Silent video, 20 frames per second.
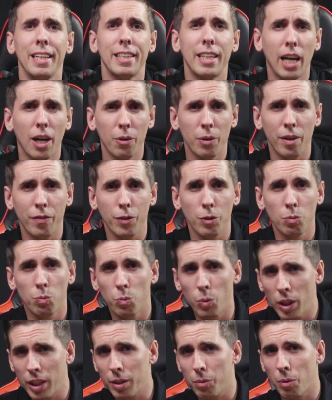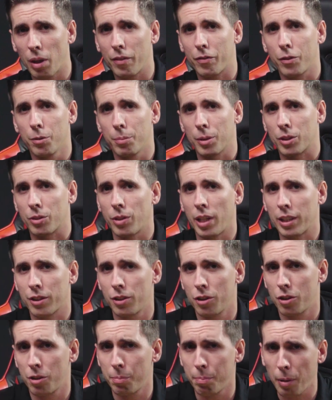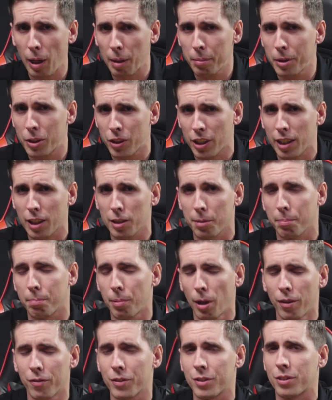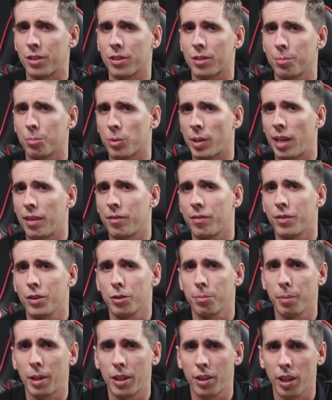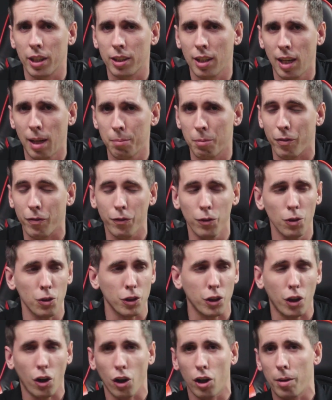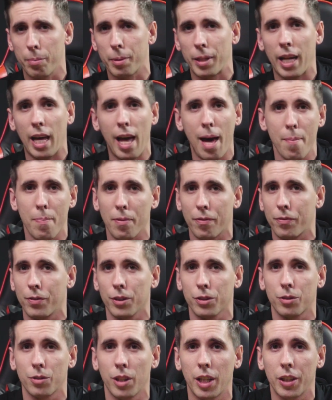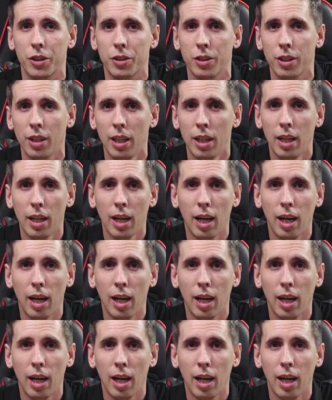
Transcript: Now, if you really want fume extraction, you should probably check out the BOFA systems we have at visionminer.com with full carbon HEPA filtration.